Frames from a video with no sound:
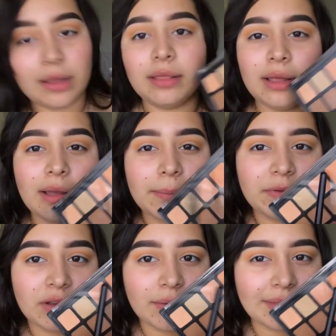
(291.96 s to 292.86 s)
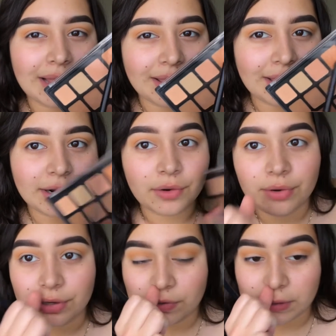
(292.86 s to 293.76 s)
I think I'm gonna start with that lighter
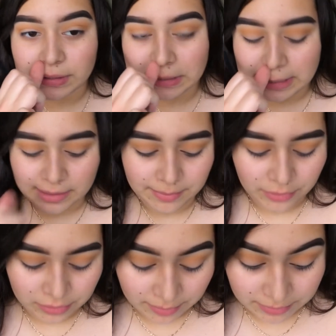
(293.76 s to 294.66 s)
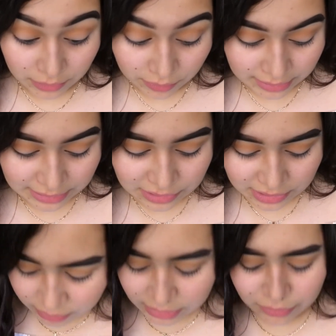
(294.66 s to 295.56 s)
orange just to kind of build up the orange.
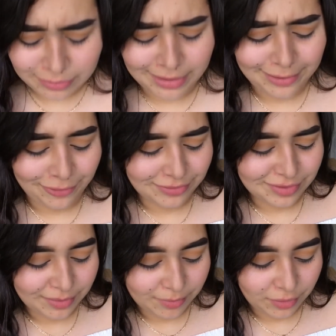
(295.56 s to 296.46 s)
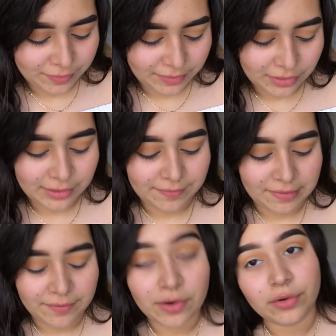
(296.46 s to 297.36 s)
You can use the light orange in the Morphe
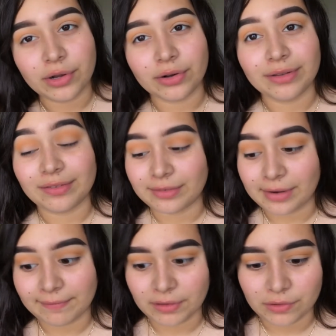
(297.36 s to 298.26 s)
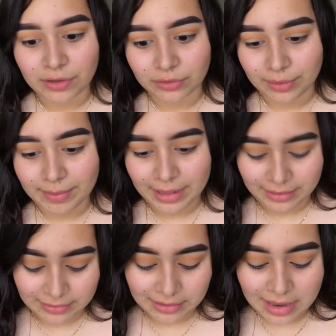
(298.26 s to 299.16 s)
35O. You don't necessarily have to use all 3
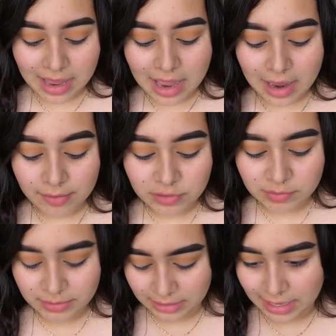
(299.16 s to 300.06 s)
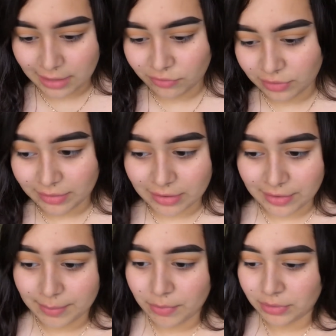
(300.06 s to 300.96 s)
palettes. I'm just being extra because I
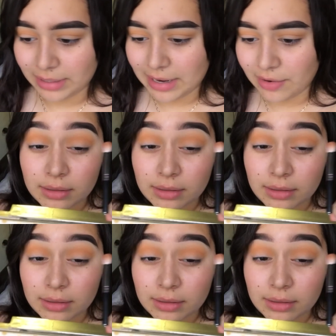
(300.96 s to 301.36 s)
already pulled it out.